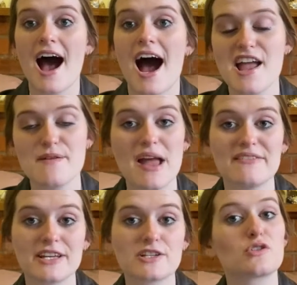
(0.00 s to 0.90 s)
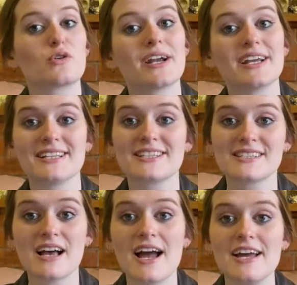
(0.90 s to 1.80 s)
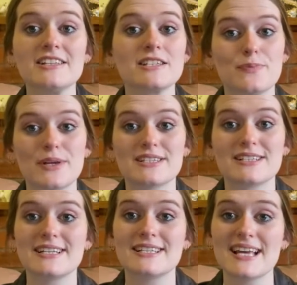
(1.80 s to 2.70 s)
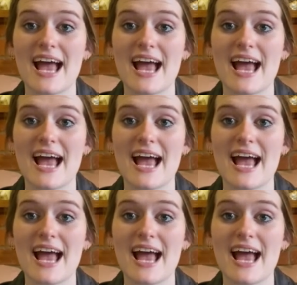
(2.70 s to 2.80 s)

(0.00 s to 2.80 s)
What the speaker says: I am a Victorian science, business,